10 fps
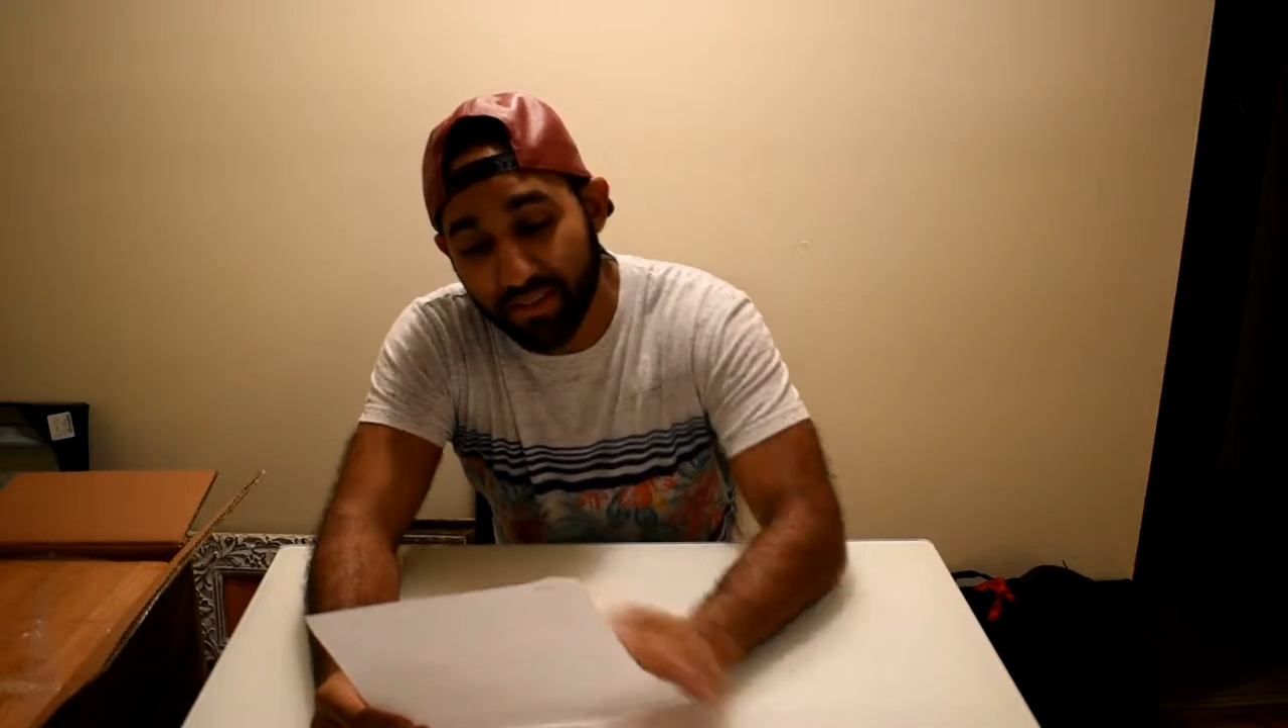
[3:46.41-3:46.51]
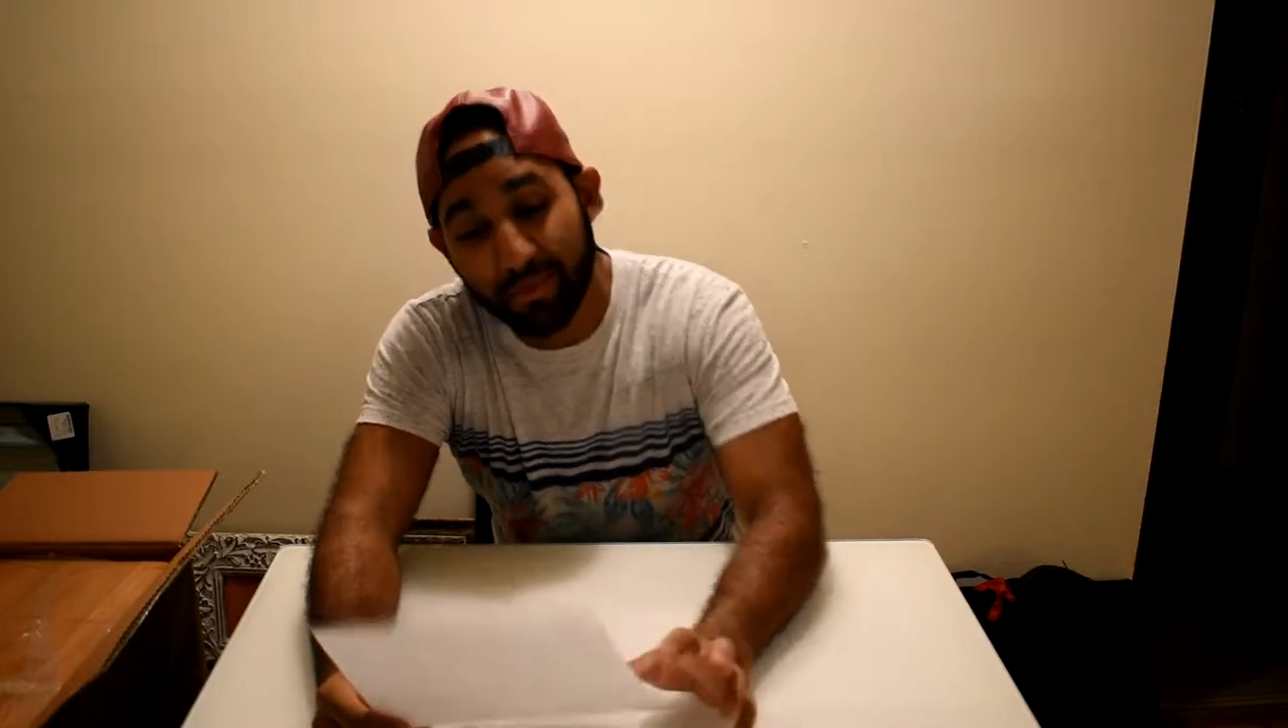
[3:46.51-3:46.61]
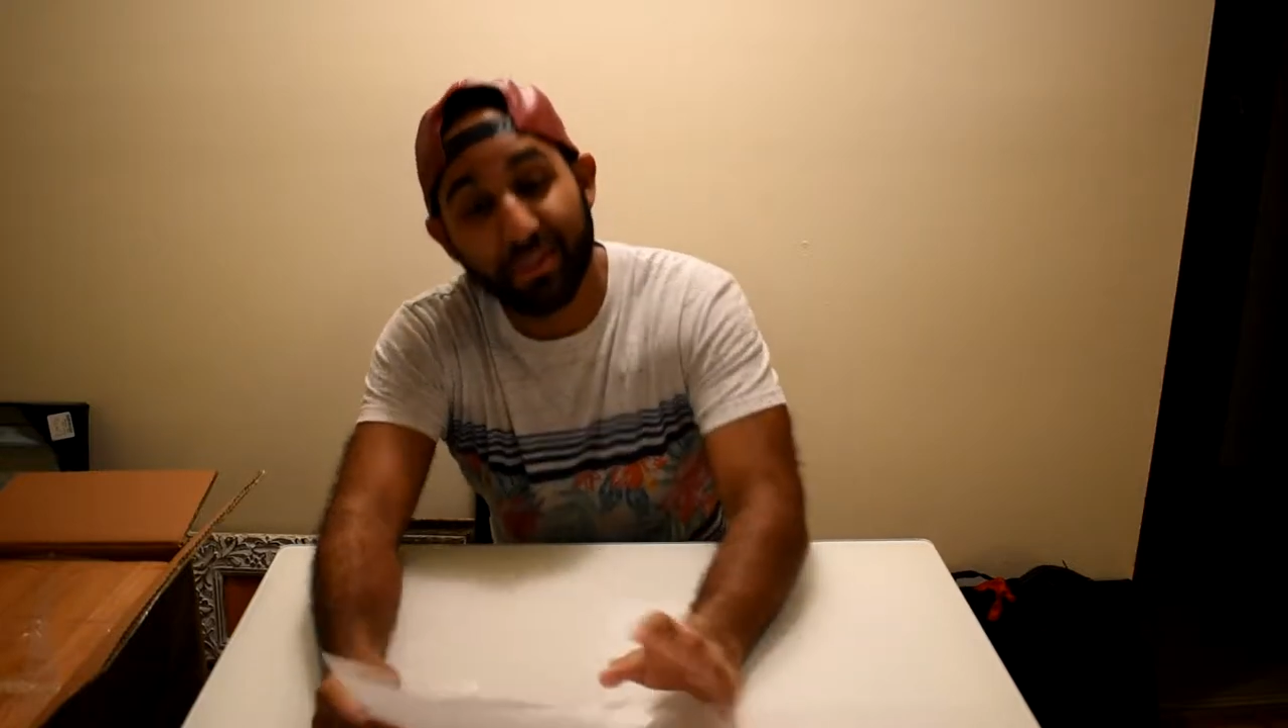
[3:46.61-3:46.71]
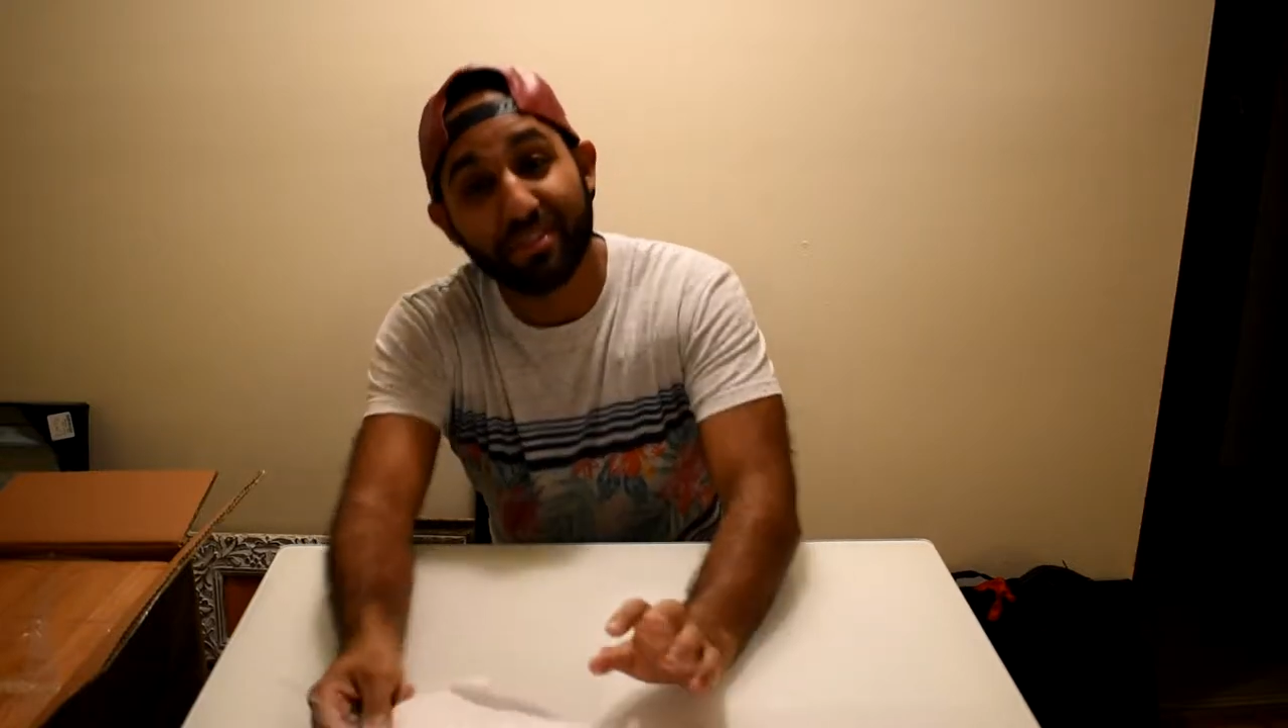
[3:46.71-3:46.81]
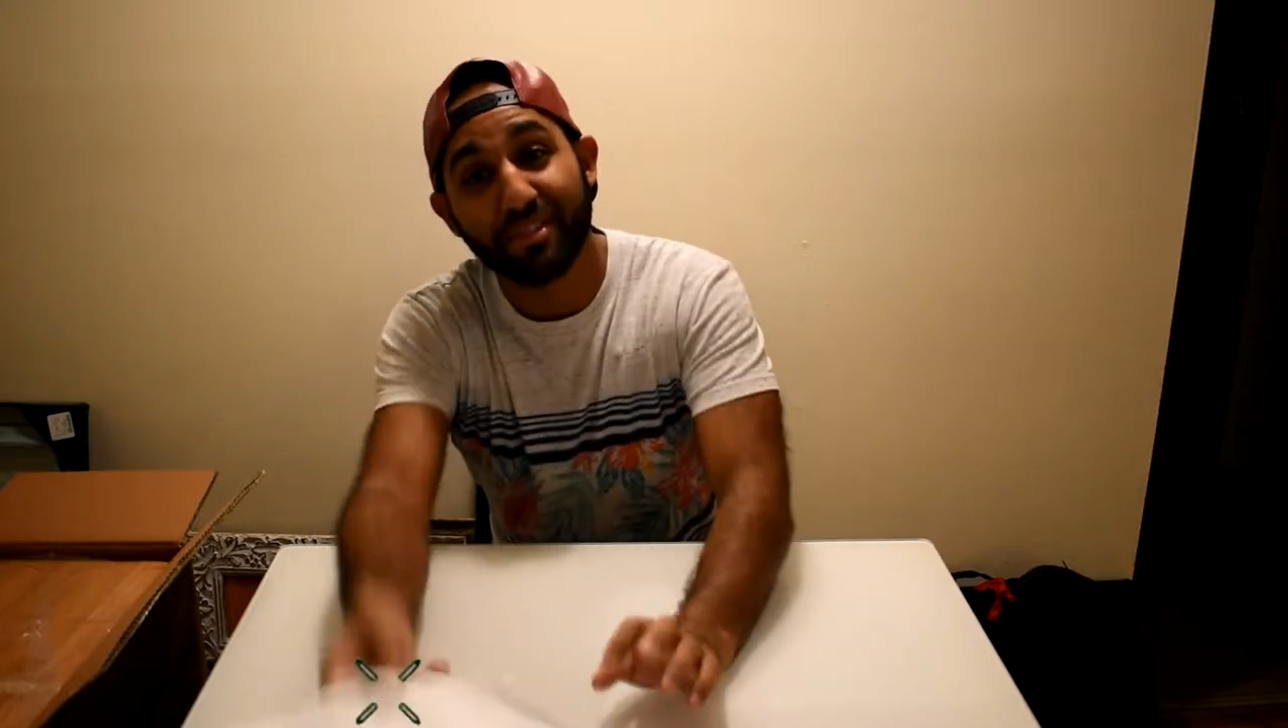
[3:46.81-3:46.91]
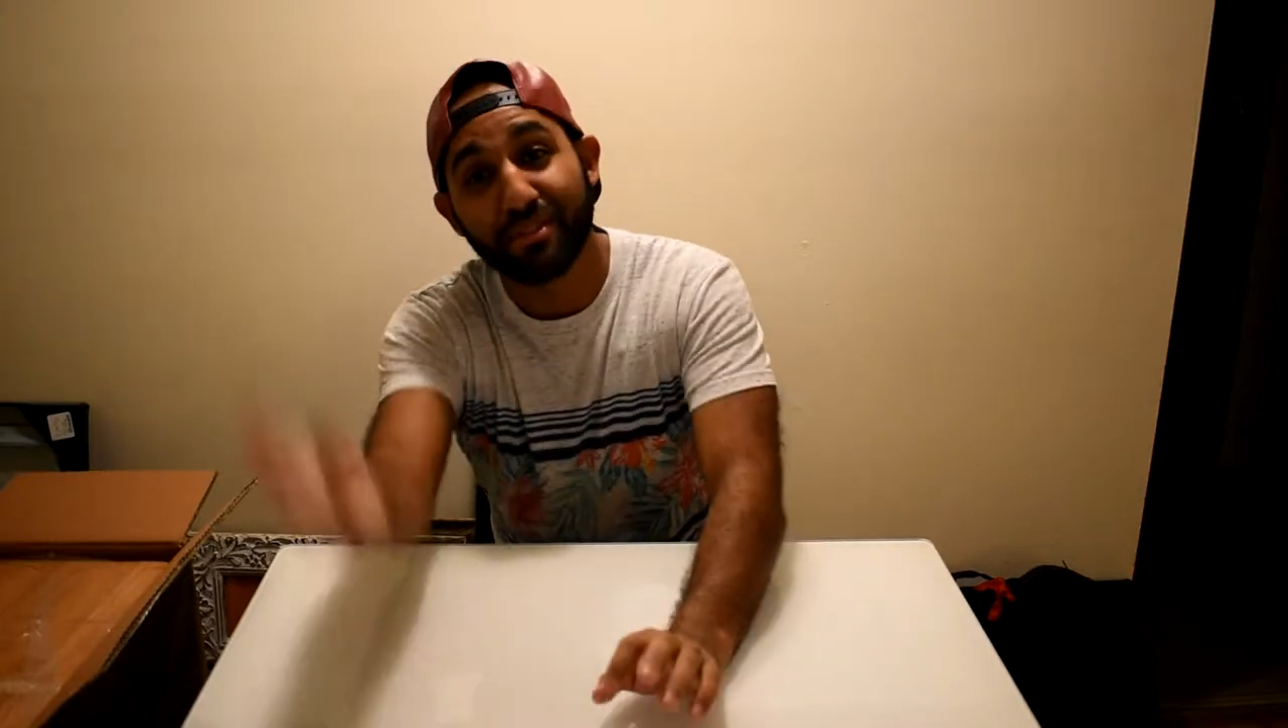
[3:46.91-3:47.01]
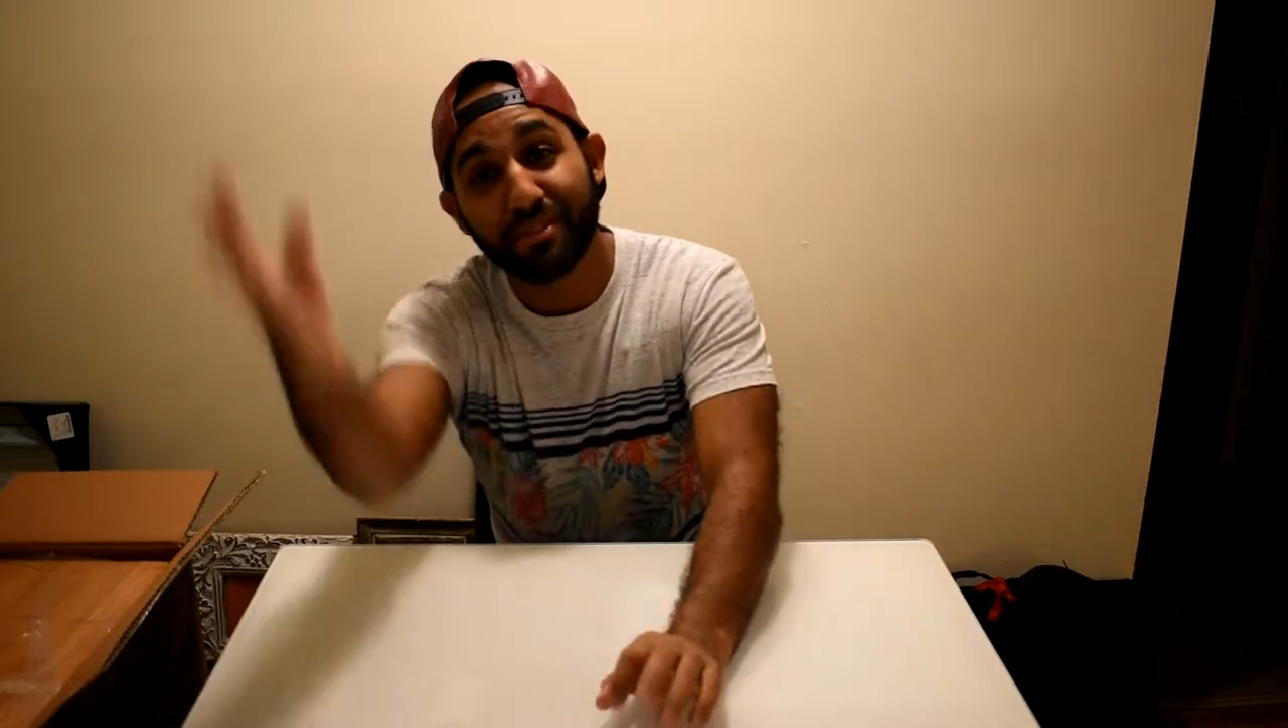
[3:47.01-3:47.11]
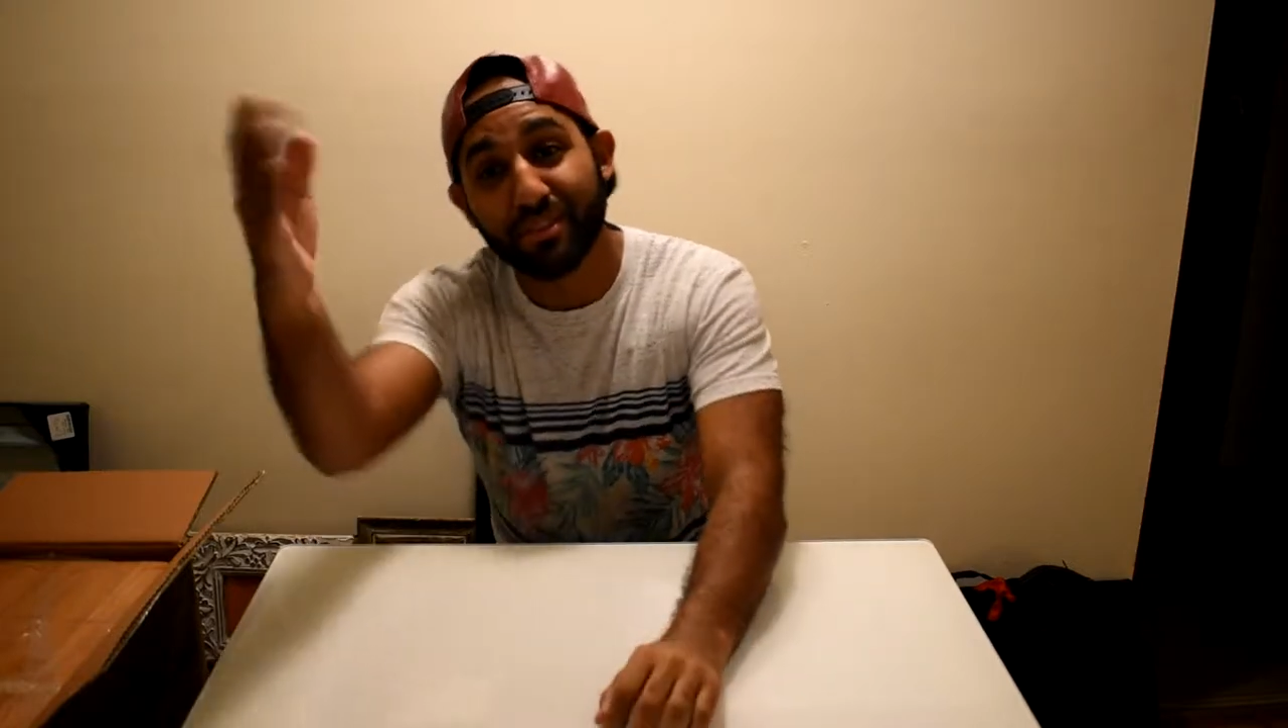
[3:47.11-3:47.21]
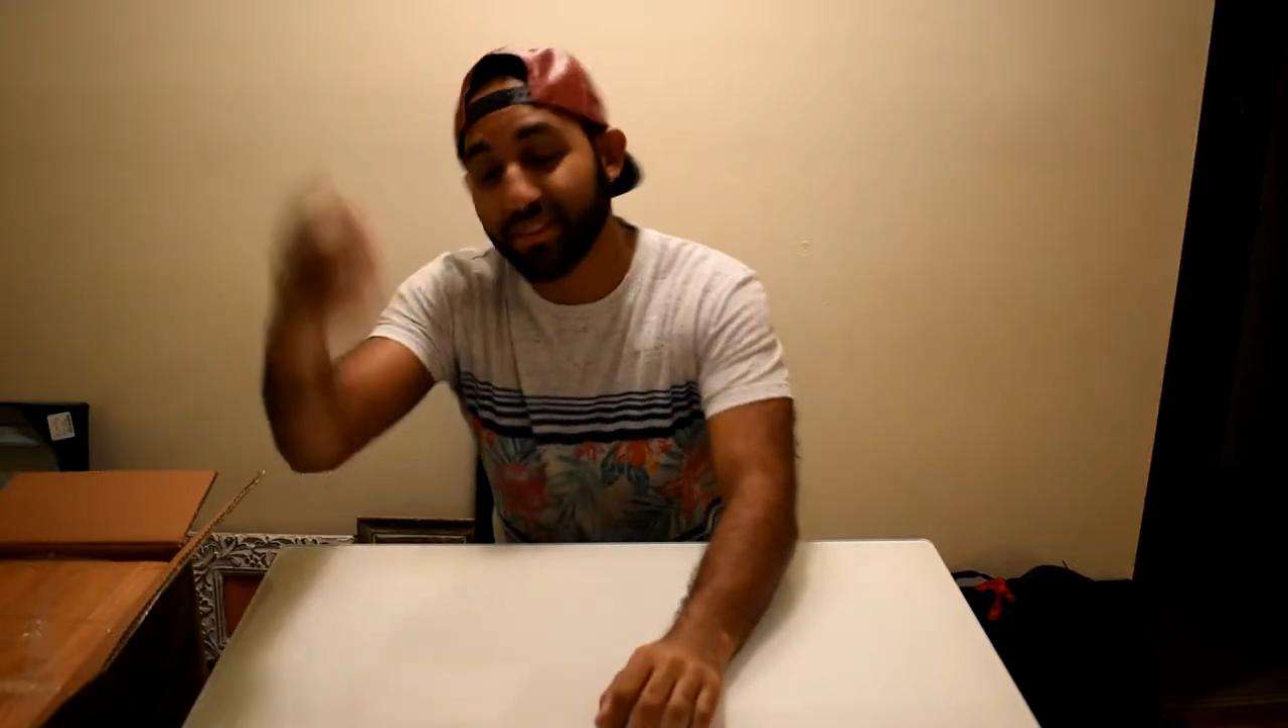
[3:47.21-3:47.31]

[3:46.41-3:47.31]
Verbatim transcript: some other stuff.